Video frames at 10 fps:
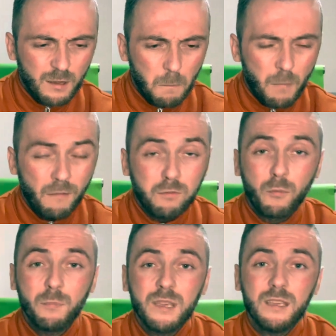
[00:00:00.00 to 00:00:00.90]
but for
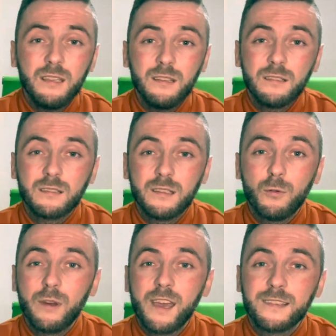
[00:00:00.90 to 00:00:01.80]
me, the
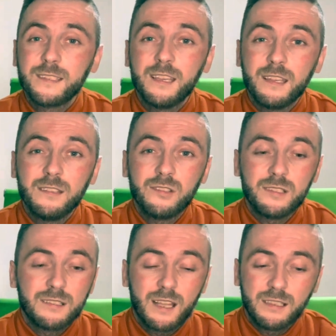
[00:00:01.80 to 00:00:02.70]
way I see it,
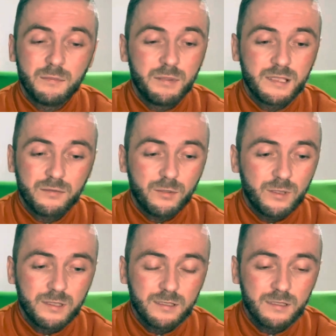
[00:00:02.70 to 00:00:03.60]
she's like the best
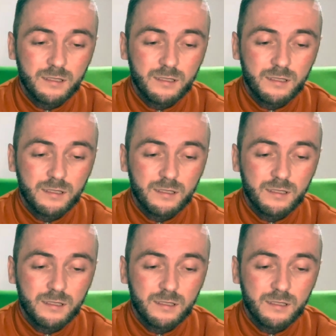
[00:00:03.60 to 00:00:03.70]
voice.